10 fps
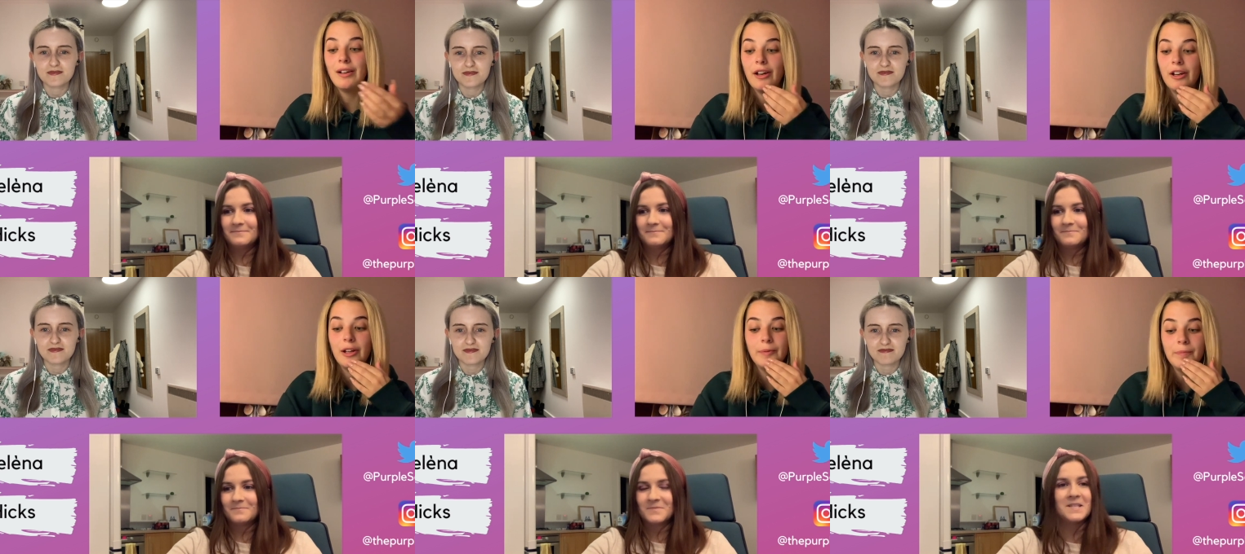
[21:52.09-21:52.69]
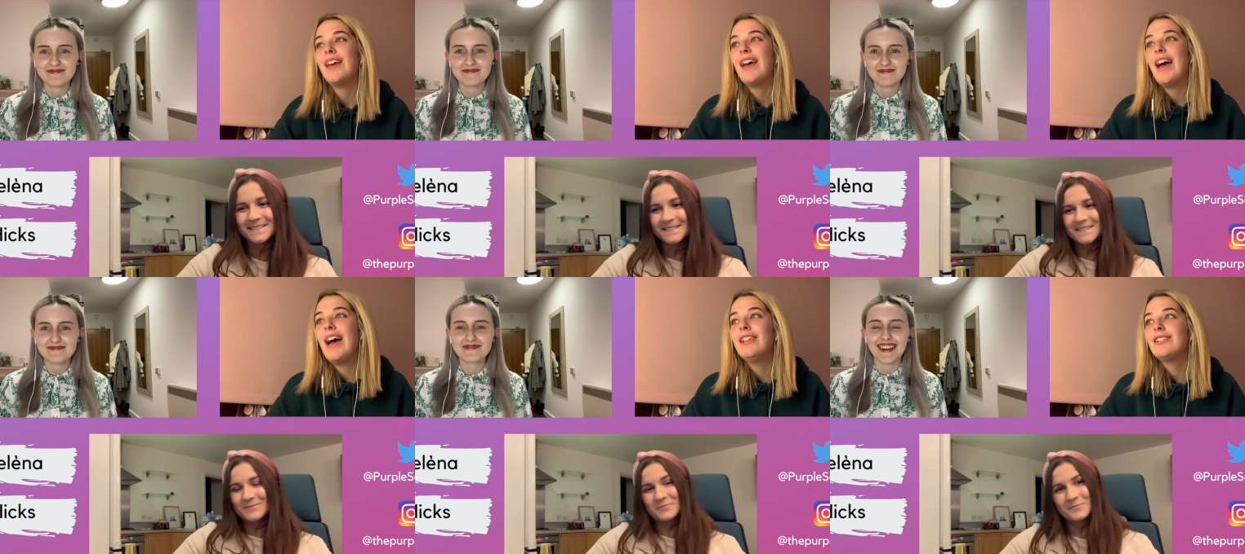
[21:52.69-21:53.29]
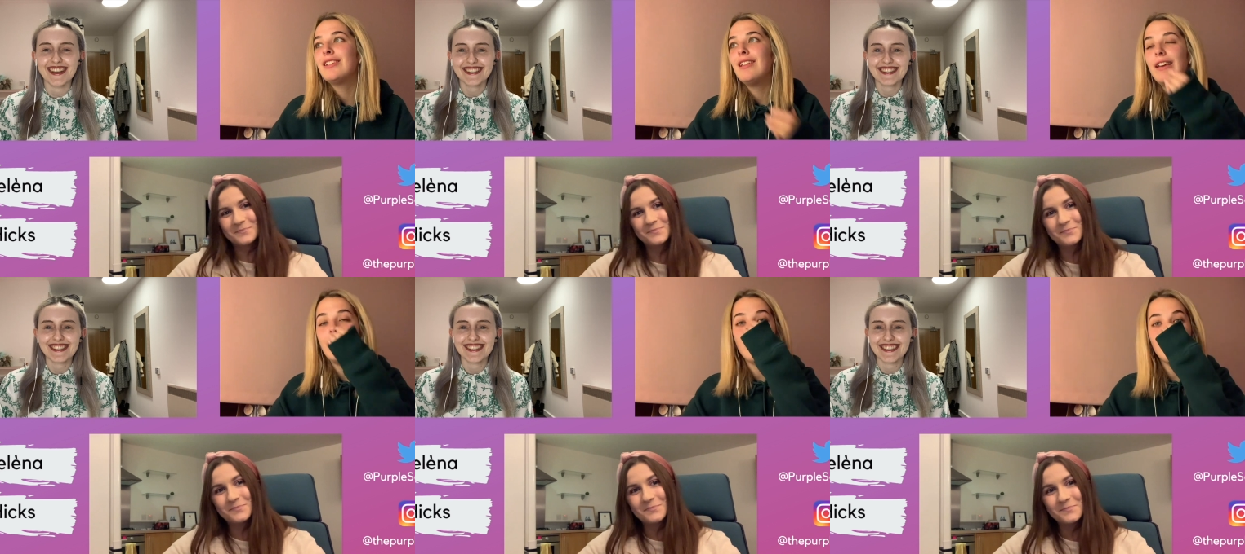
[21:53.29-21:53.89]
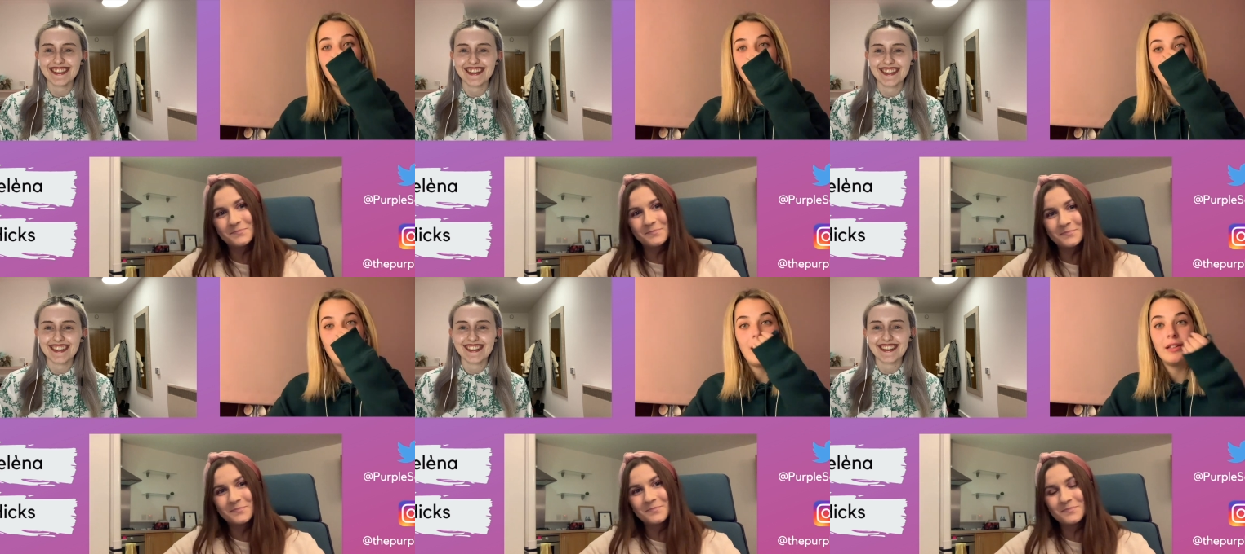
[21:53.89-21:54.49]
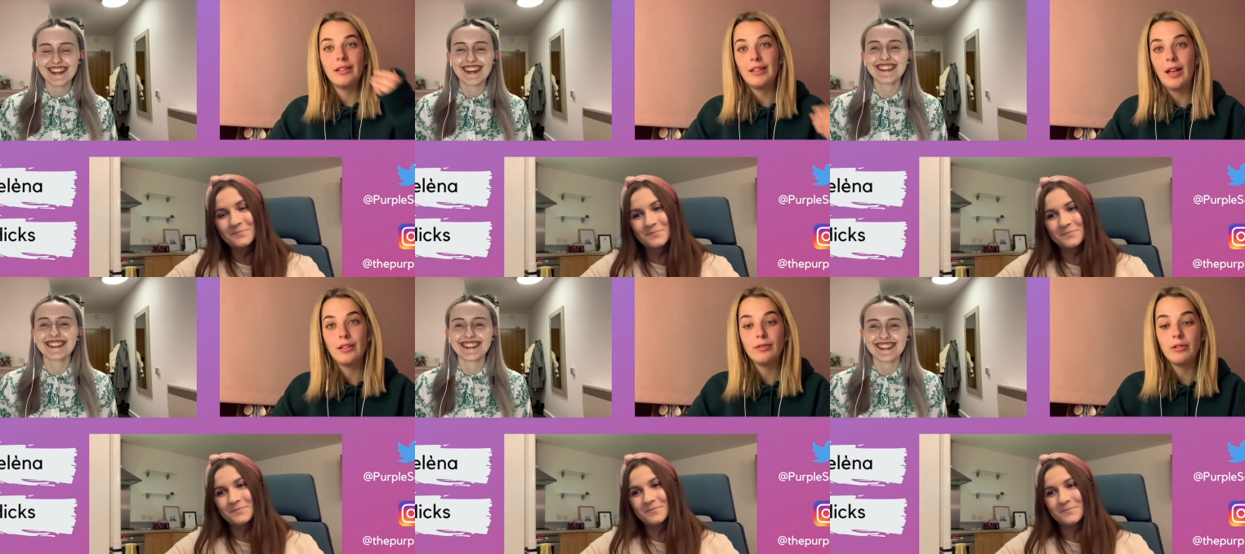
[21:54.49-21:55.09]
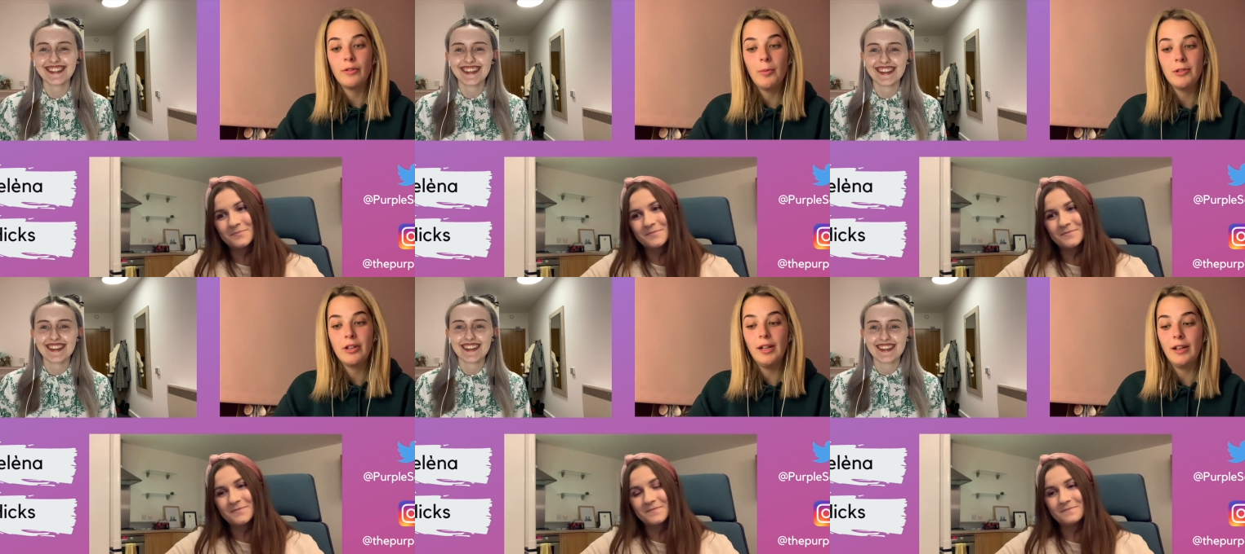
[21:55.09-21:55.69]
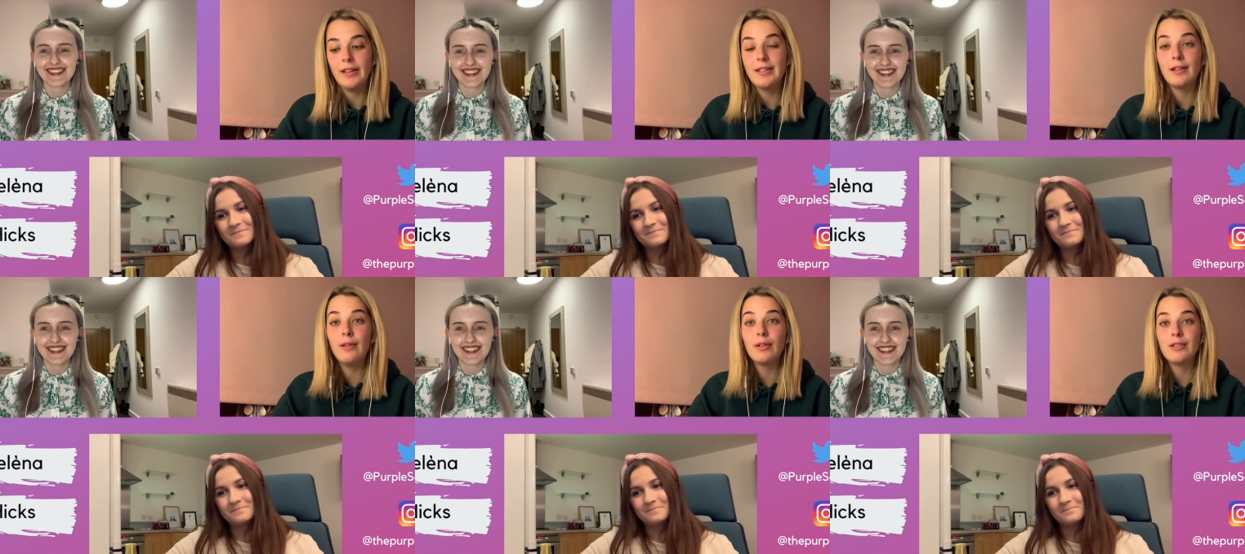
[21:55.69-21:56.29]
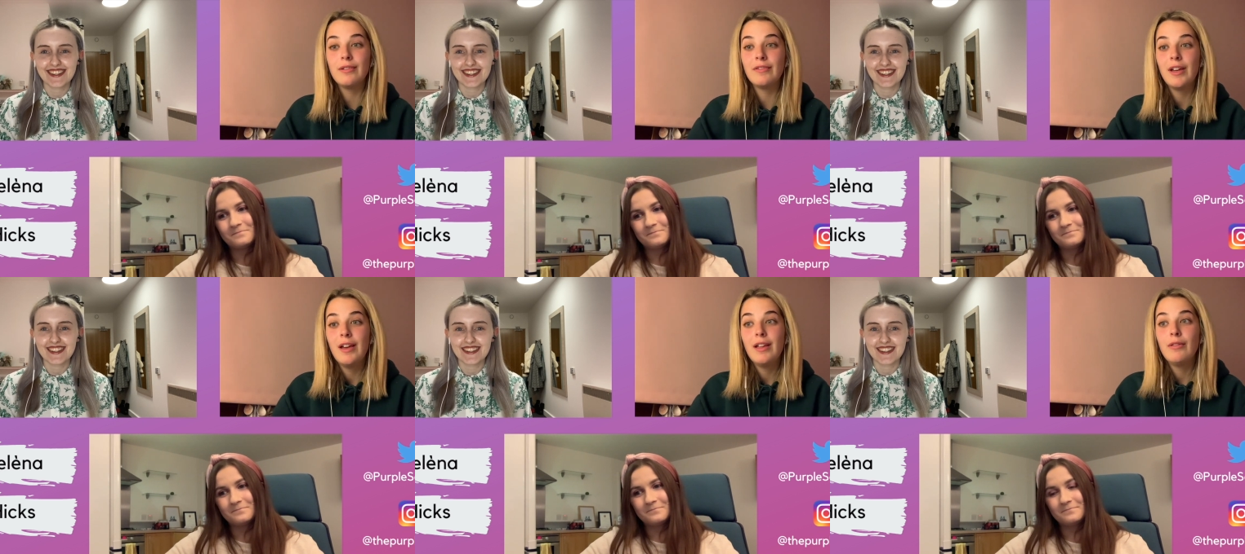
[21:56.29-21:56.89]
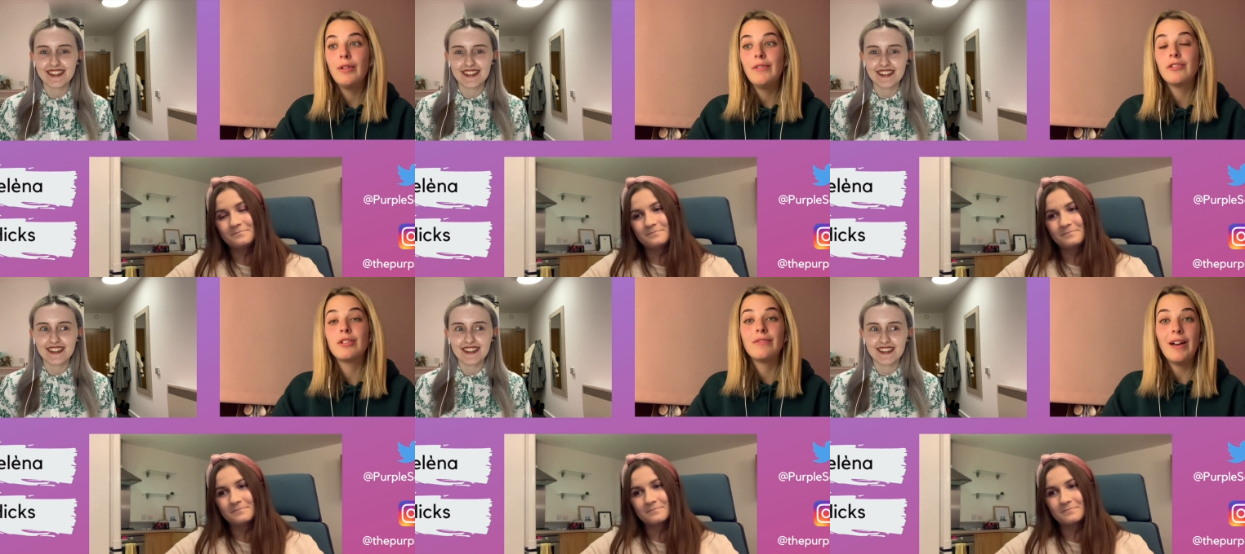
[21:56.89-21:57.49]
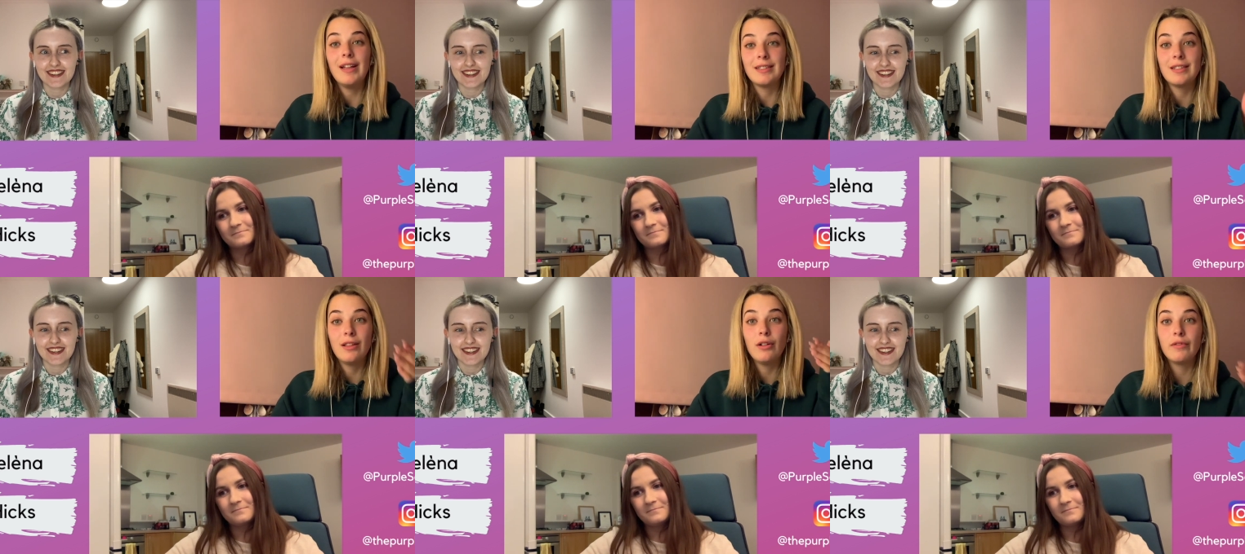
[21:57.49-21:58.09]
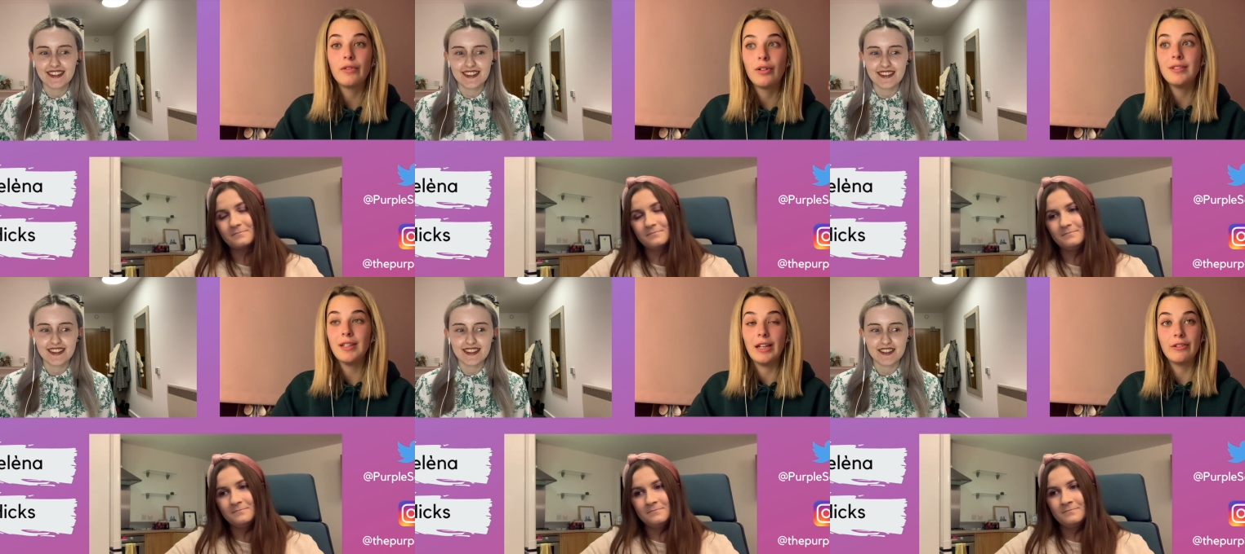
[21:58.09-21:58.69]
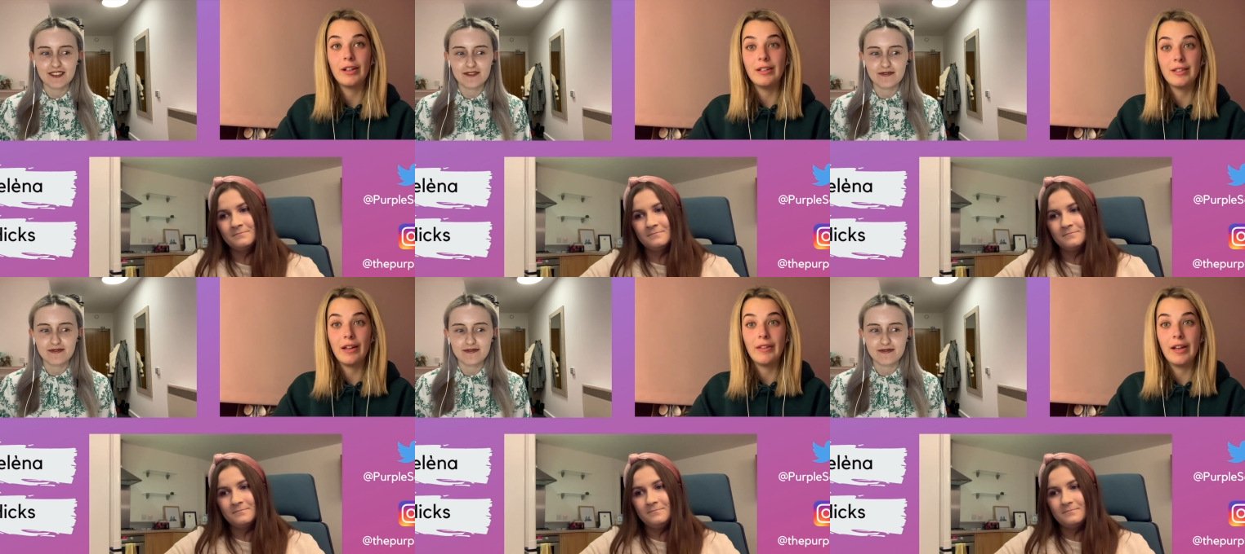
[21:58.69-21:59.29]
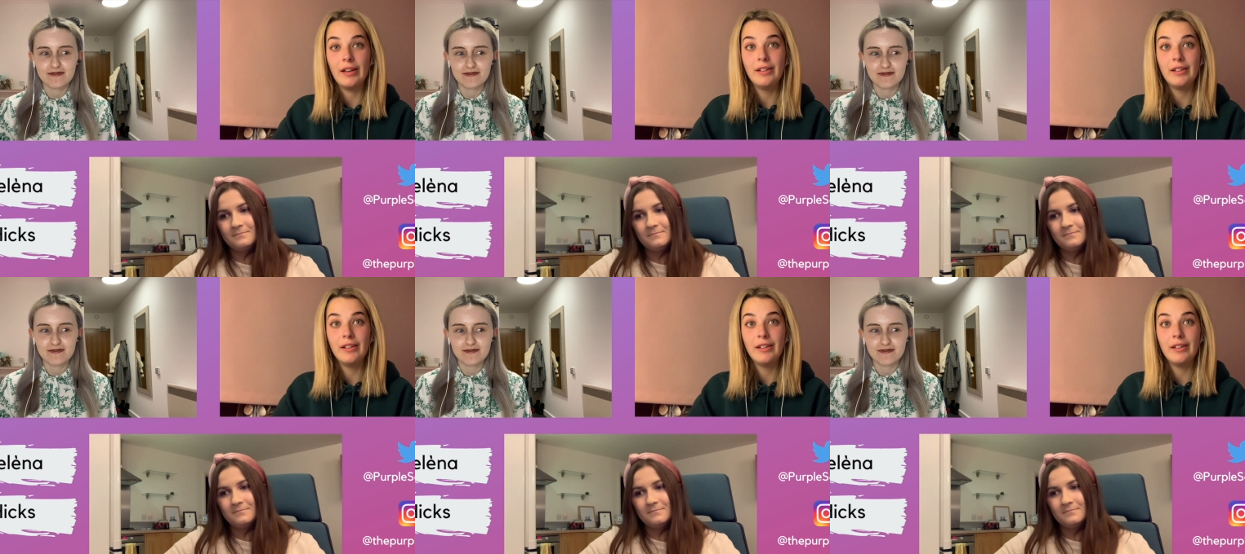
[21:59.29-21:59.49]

Speaker 1: And just like giving people that sort of opportunity. Like, there's a lot of, not even just fans, there's a lot of content creators out there,